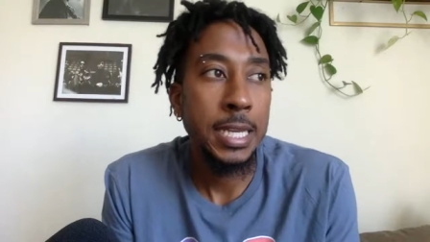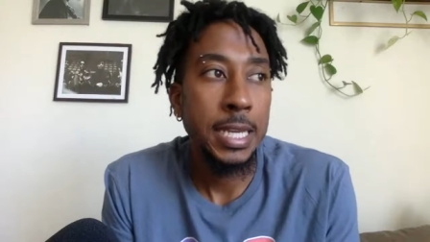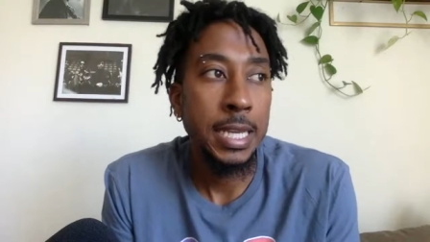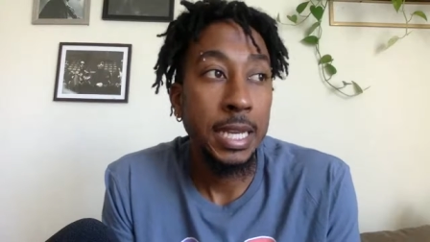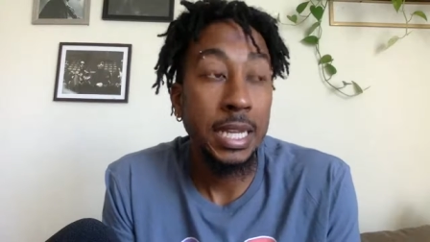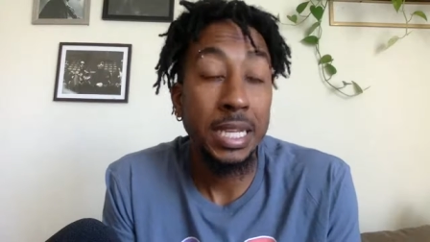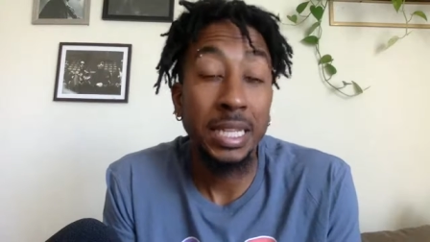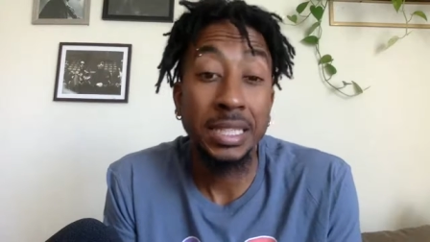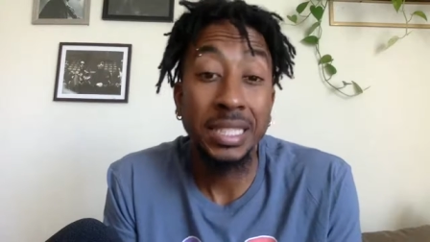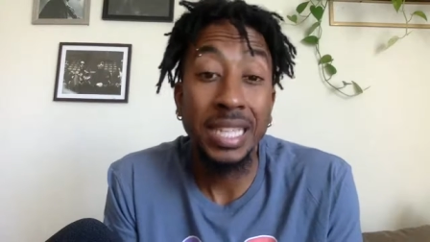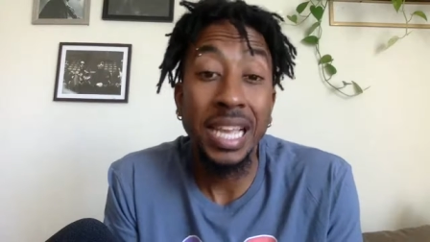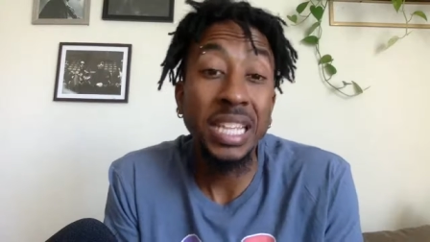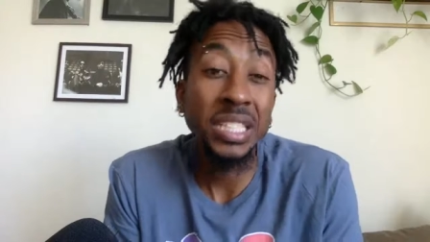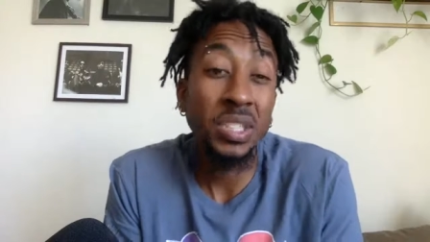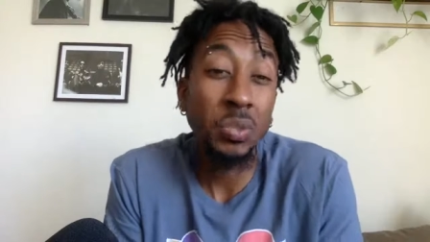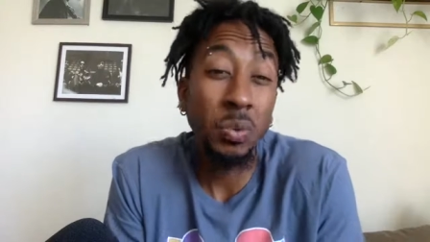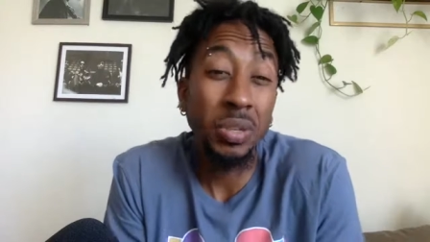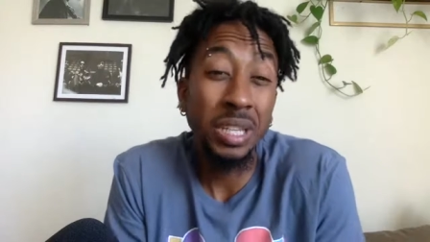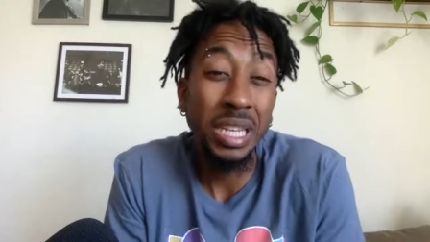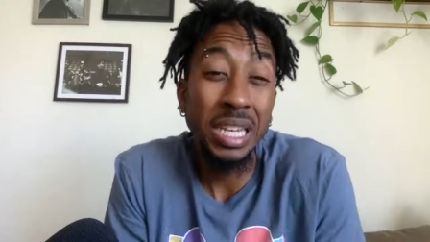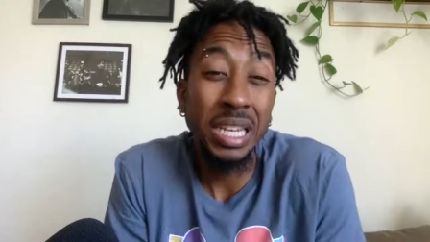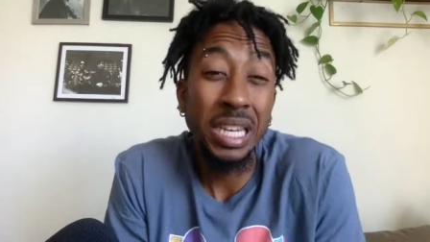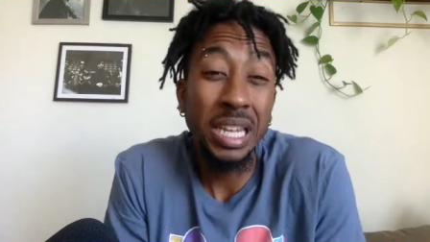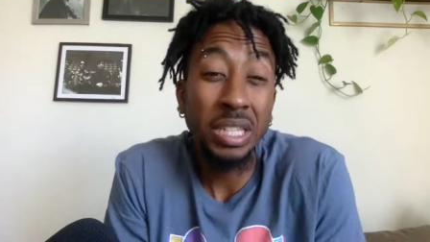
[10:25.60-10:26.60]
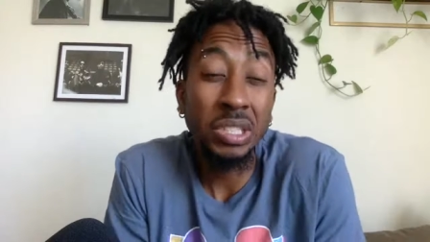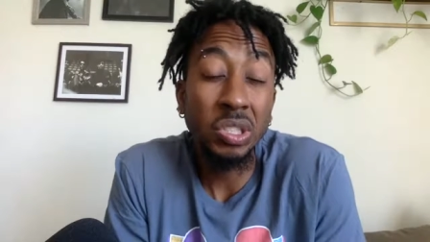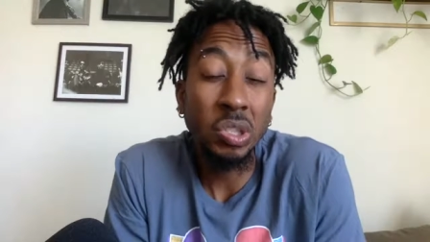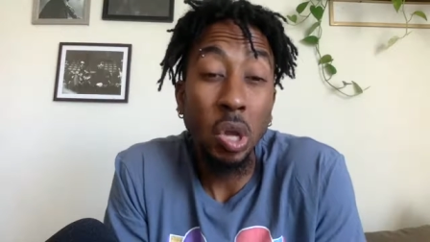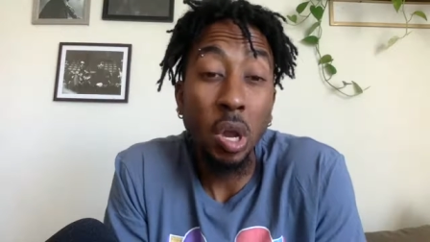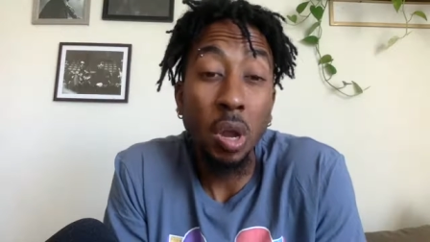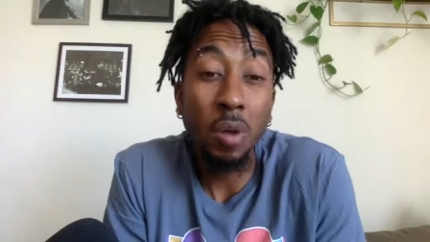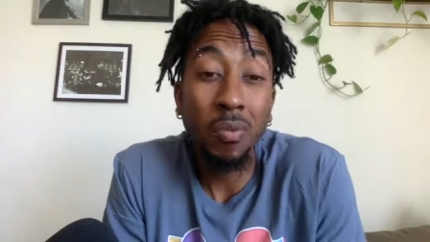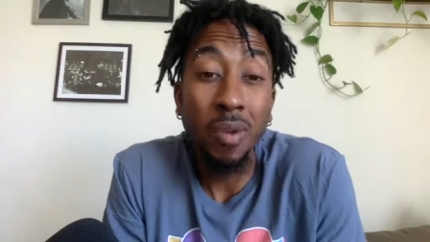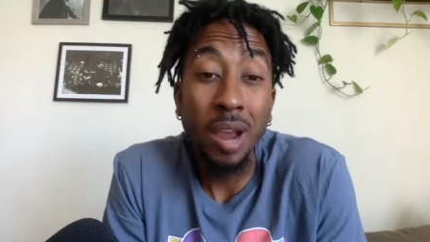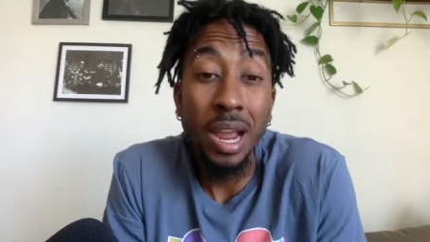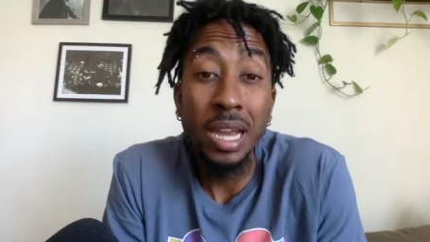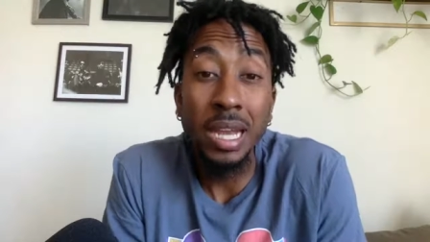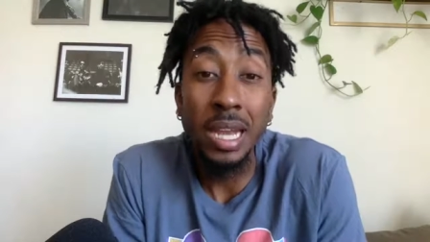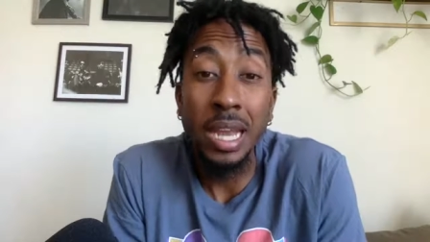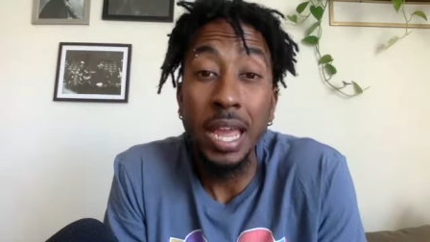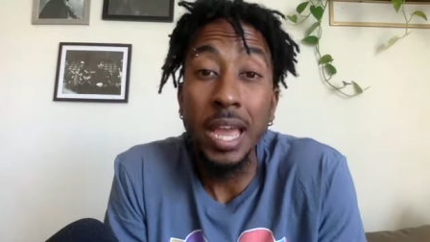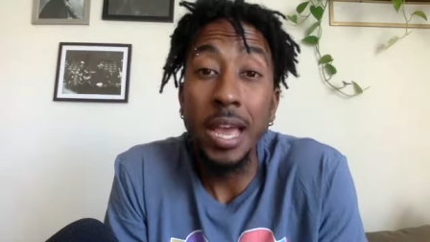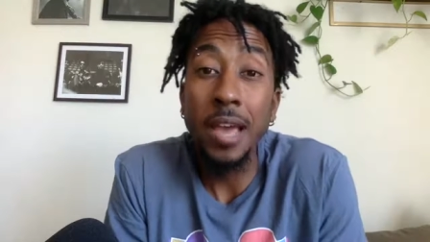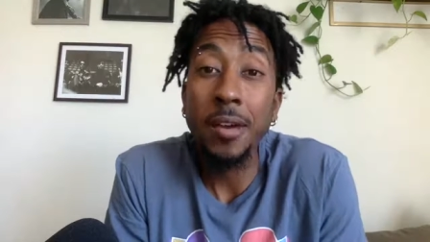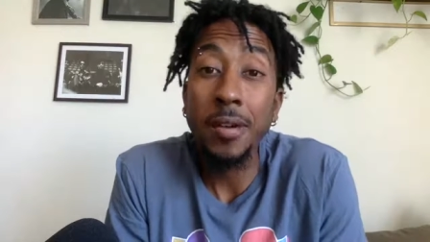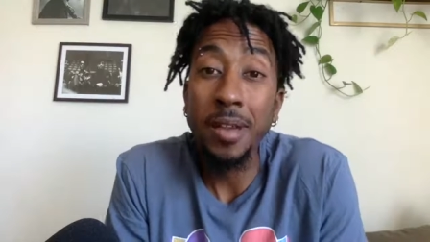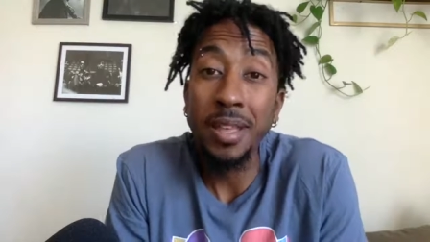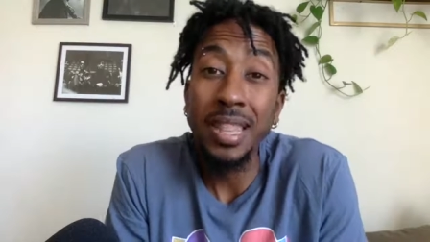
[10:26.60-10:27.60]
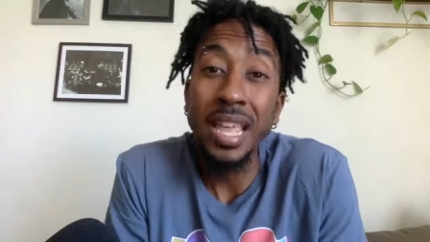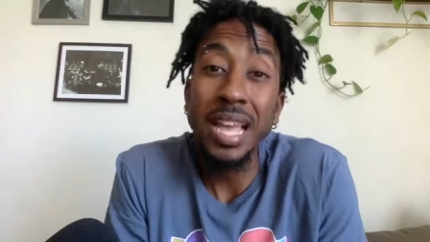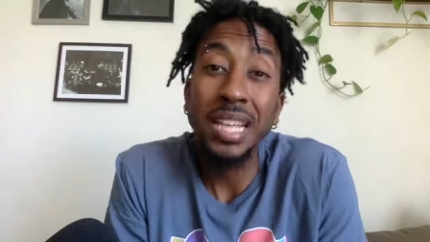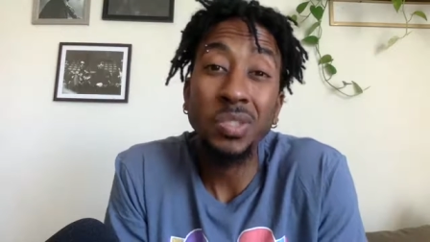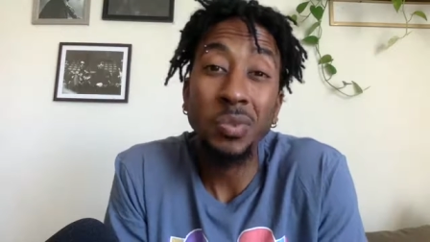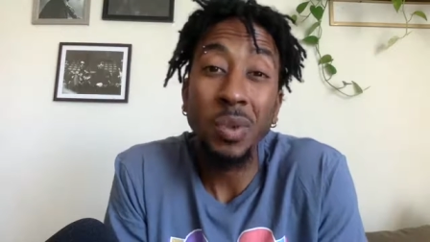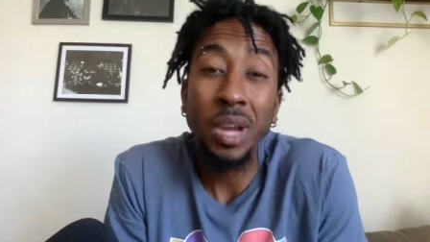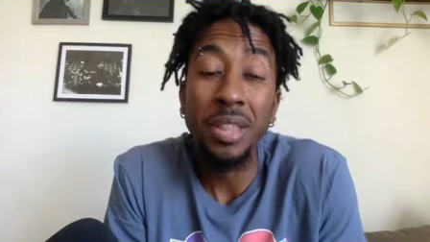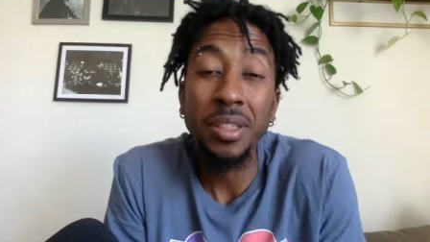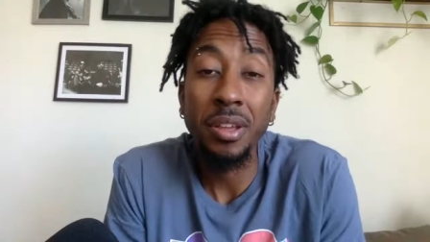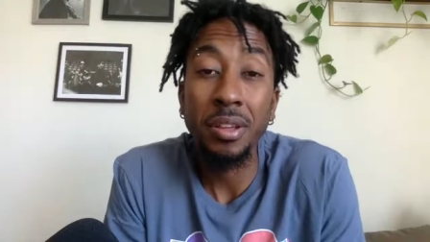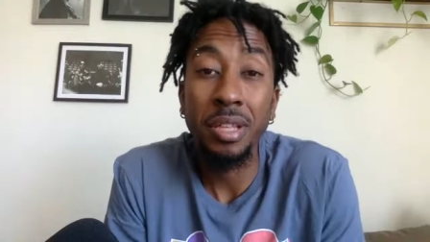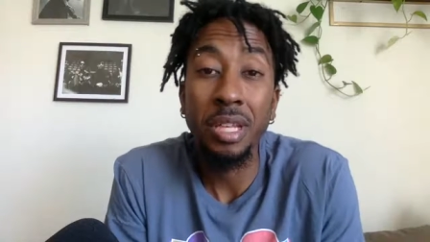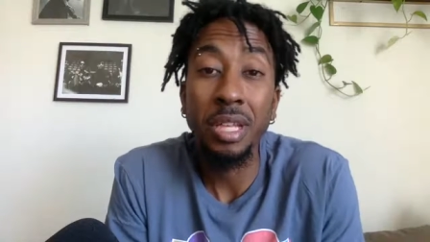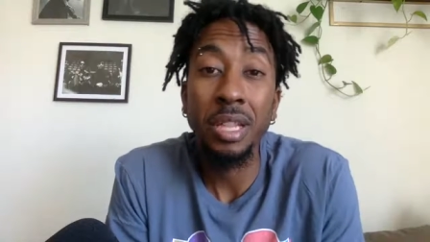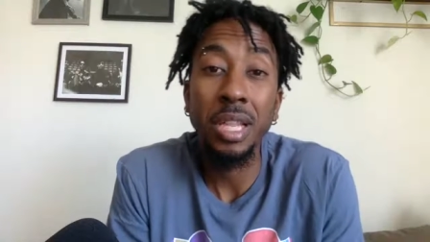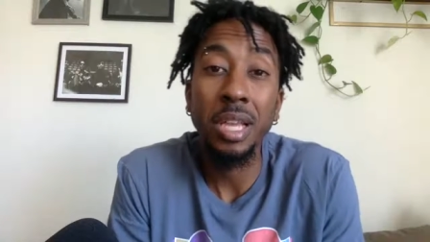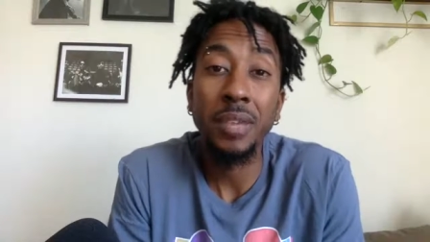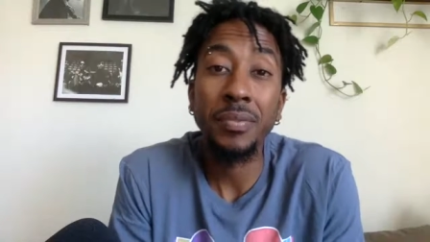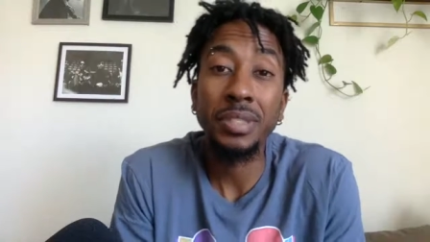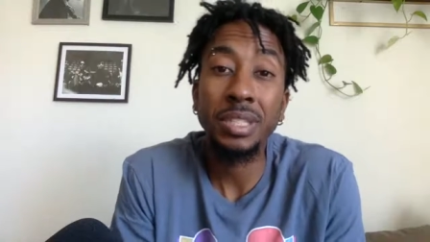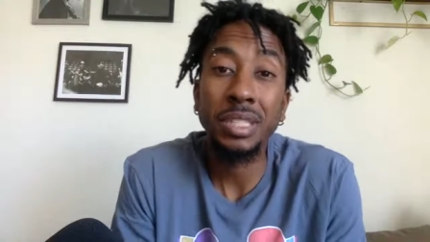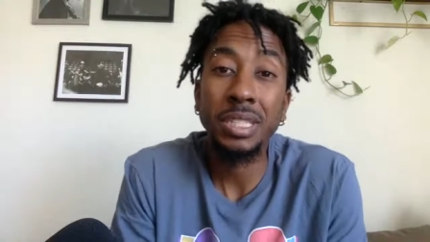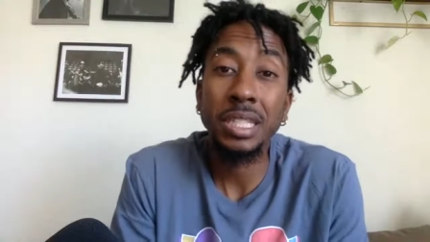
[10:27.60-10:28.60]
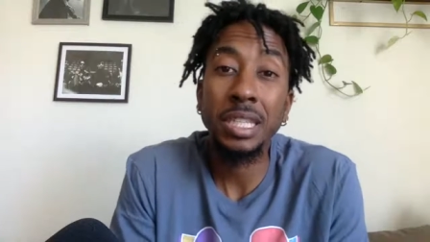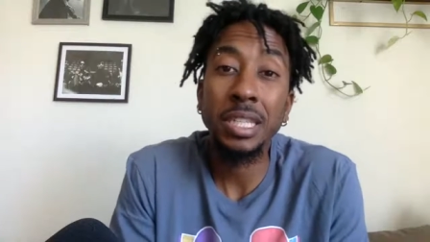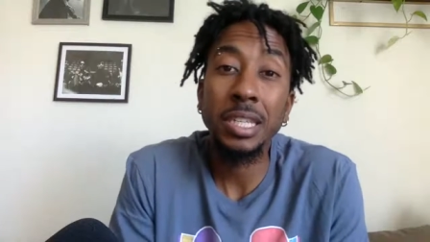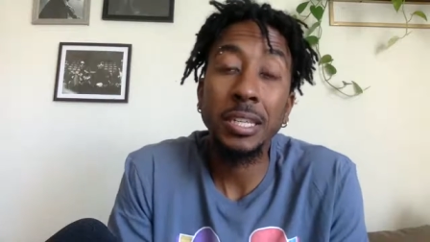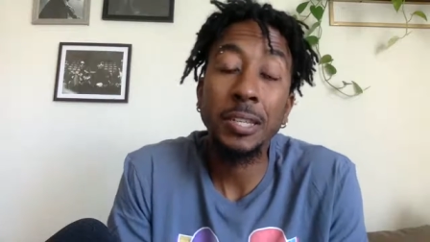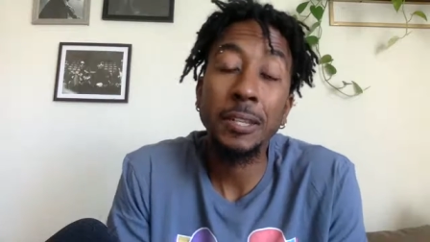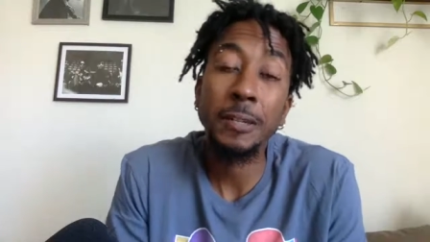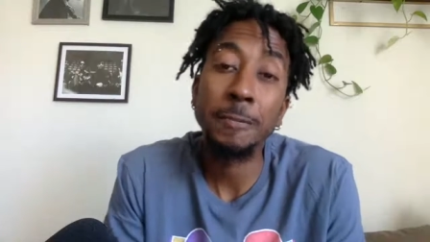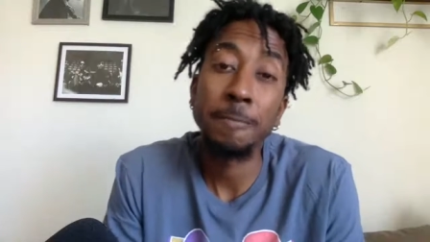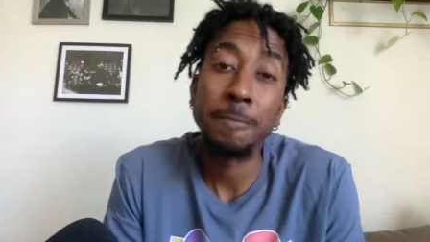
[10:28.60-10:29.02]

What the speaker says: because that's where the Knicks are right now, and that's why they're the 11th seed.